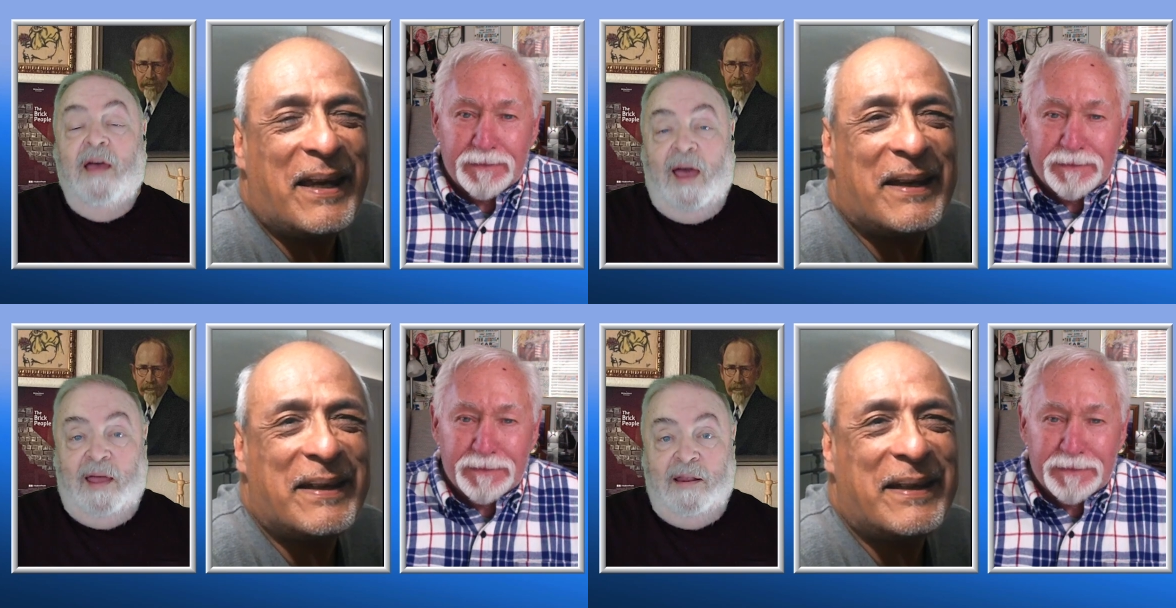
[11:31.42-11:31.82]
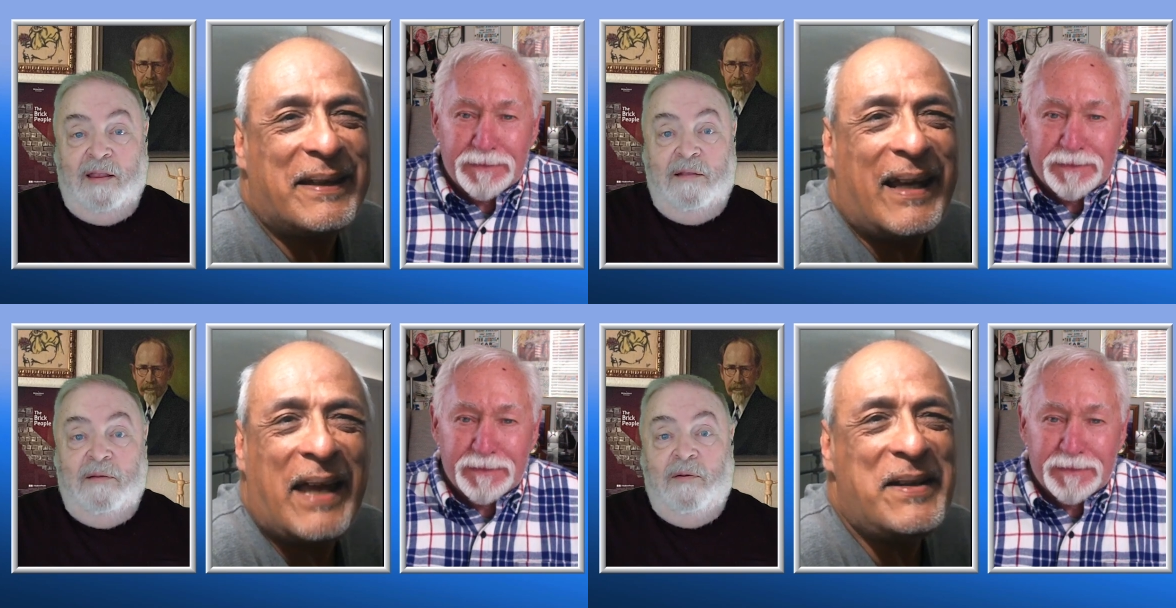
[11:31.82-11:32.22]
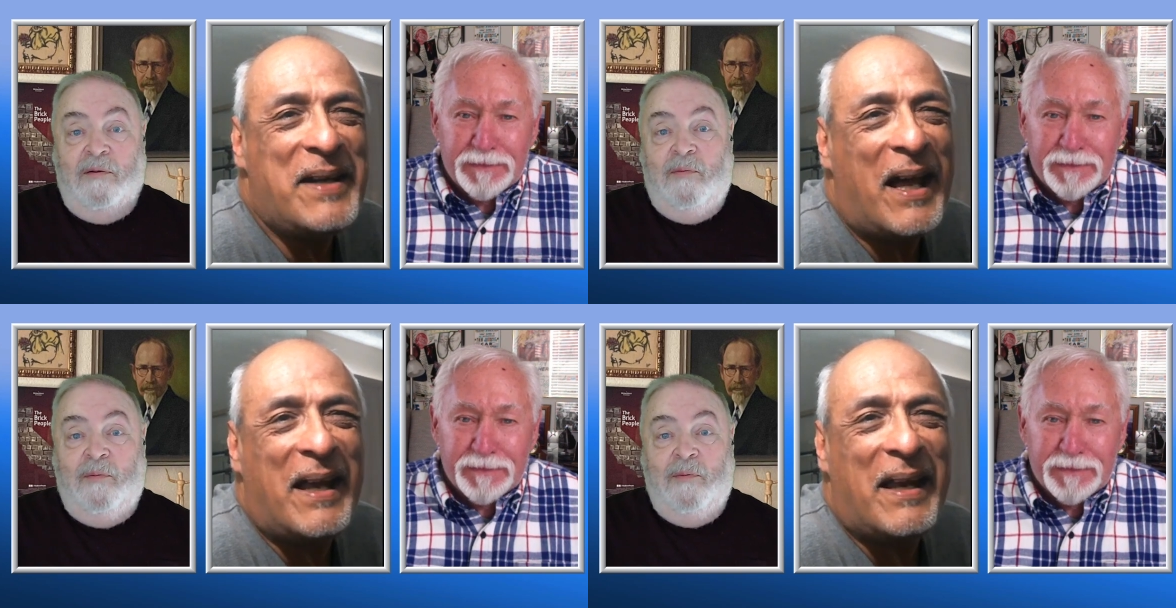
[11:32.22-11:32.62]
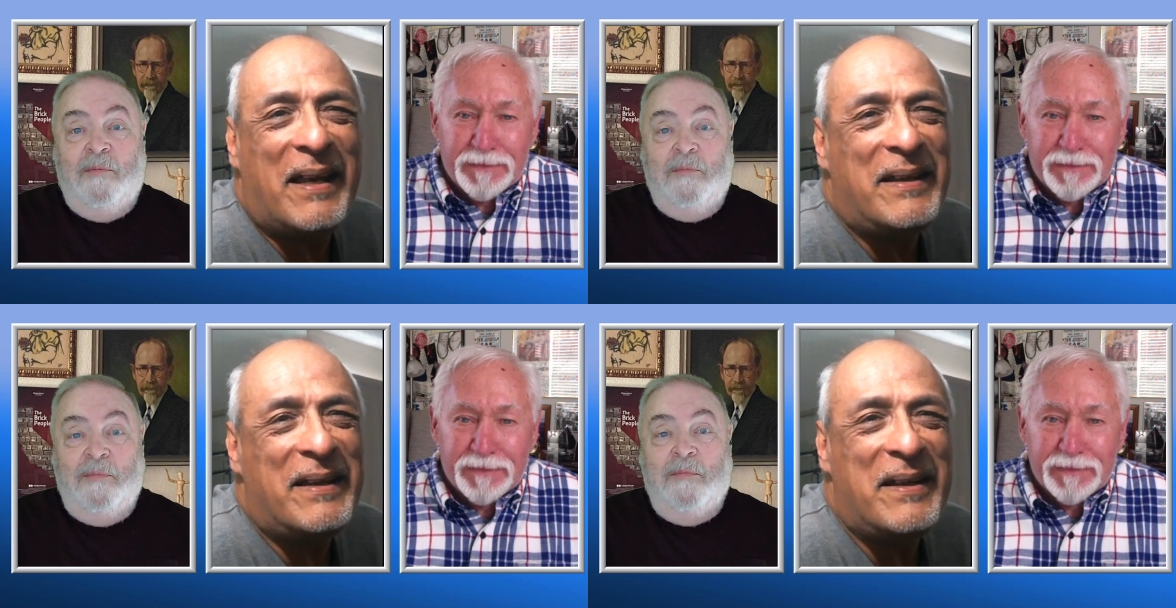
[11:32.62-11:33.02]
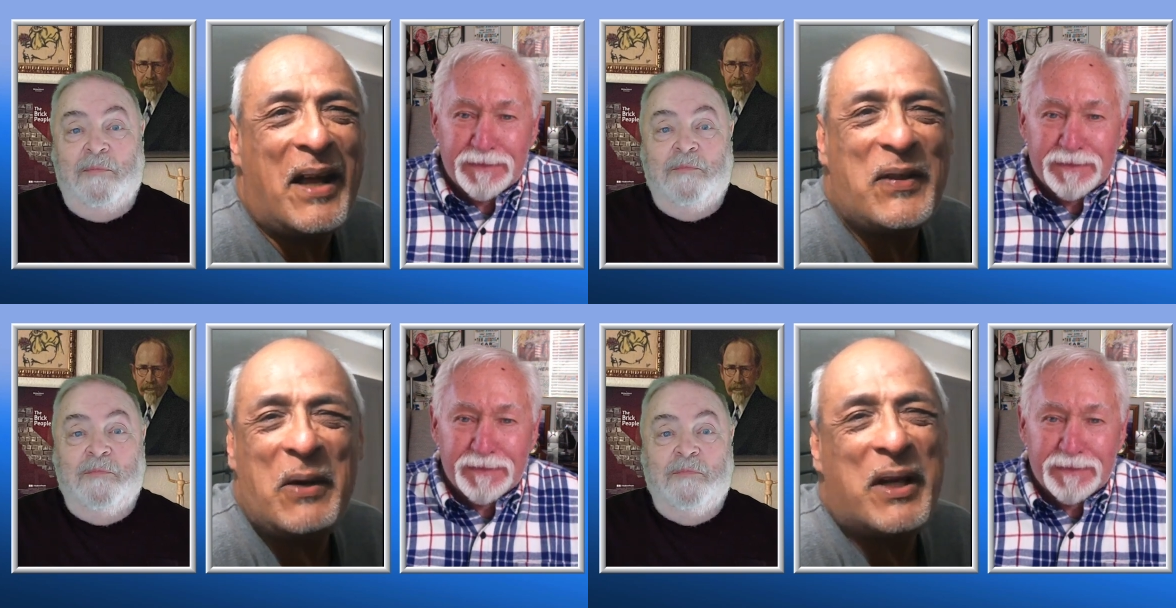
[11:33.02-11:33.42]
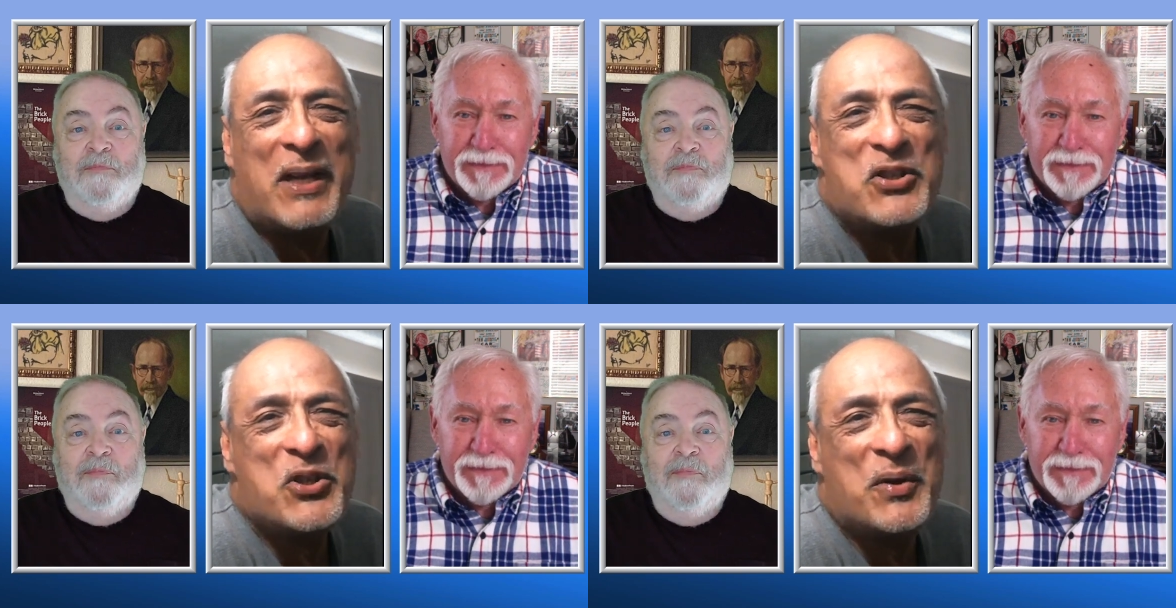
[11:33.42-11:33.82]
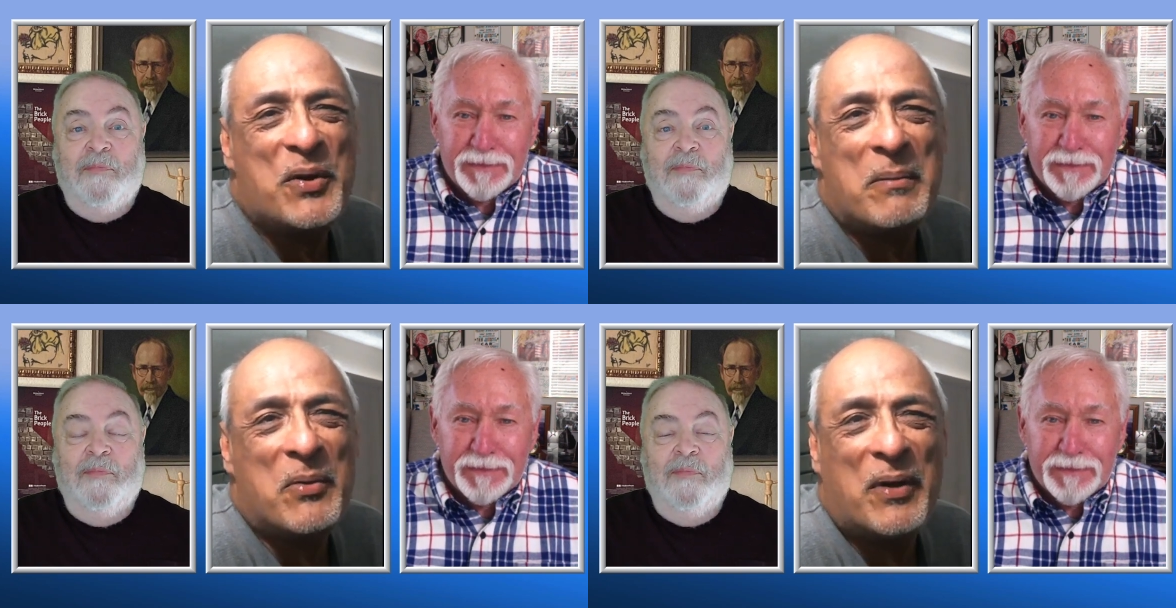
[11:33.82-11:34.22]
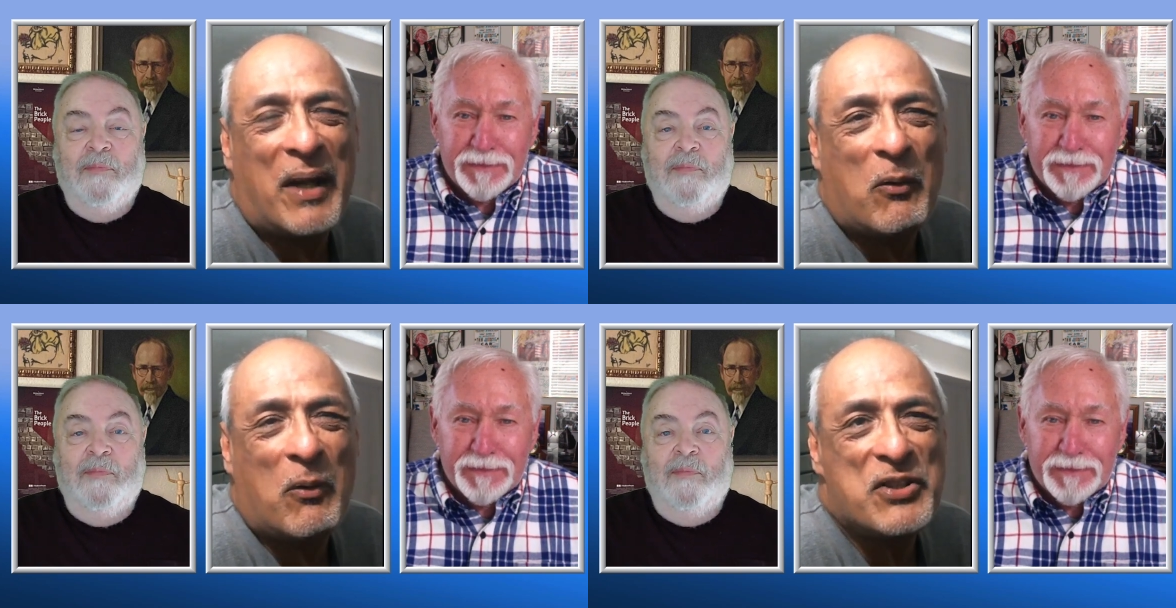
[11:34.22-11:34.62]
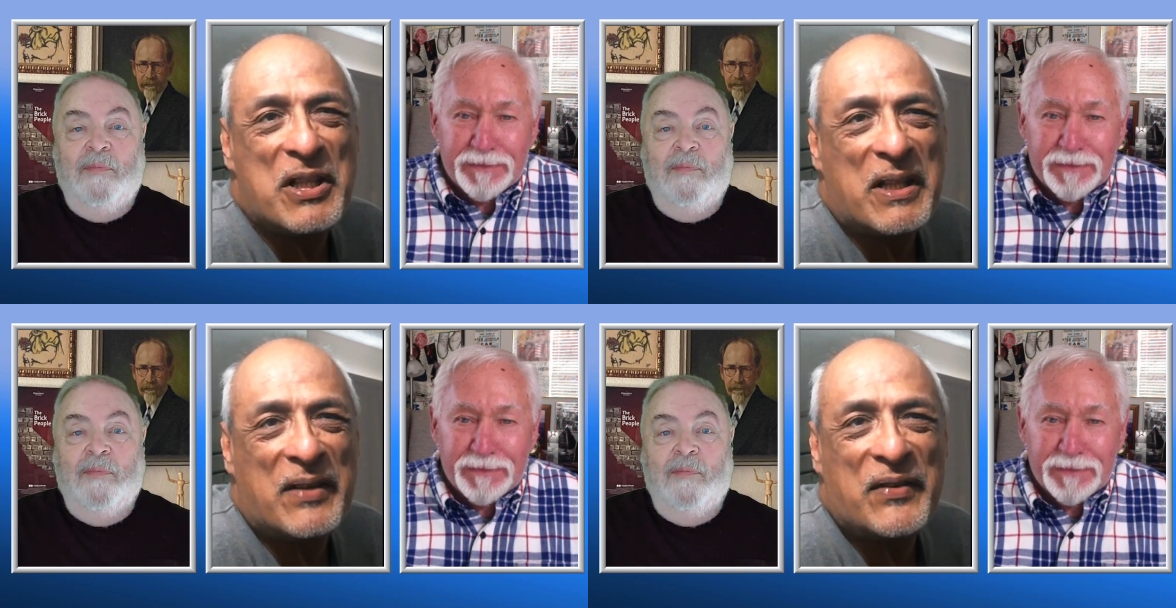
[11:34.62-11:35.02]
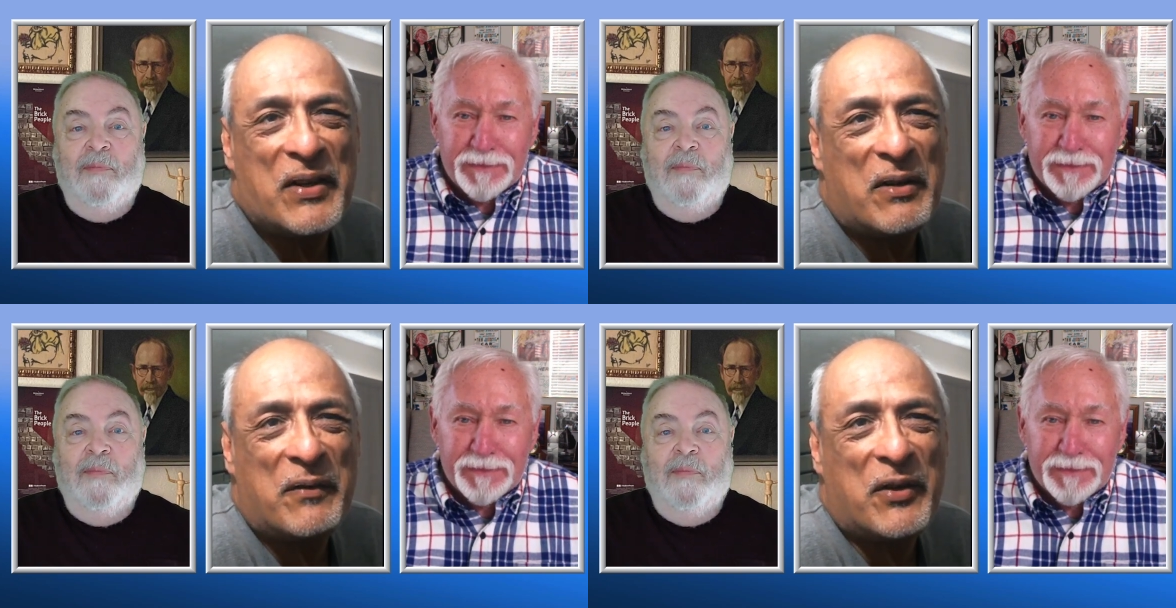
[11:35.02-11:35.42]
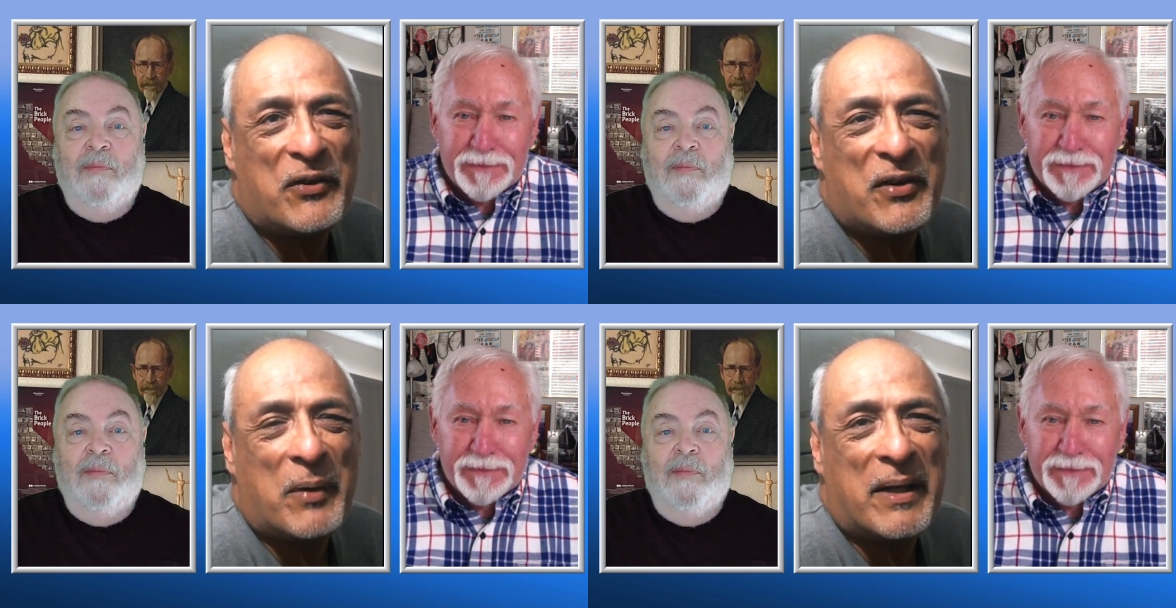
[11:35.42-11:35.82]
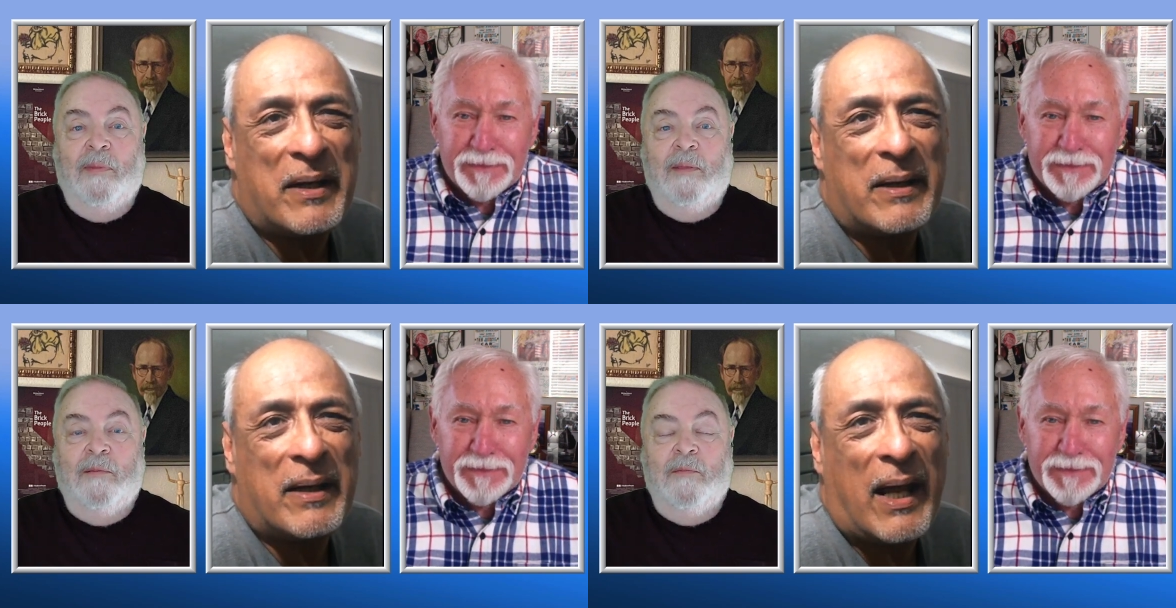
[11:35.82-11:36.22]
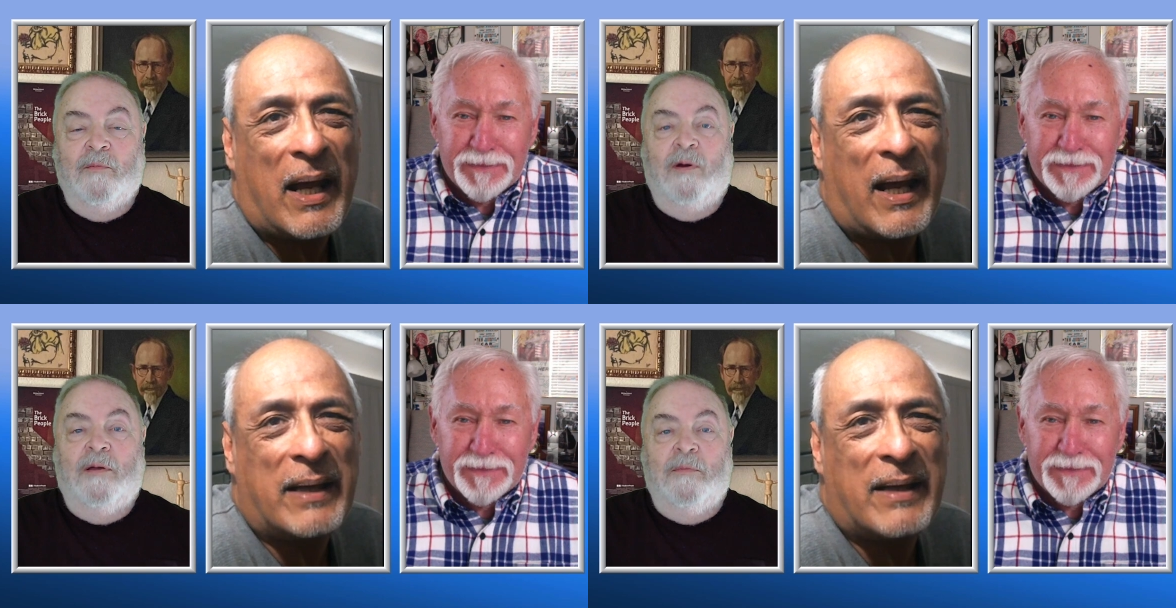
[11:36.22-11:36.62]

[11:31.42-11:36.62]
Speaker 1: and yeah nothing will get you in the mood like watching these interviews that we did and right.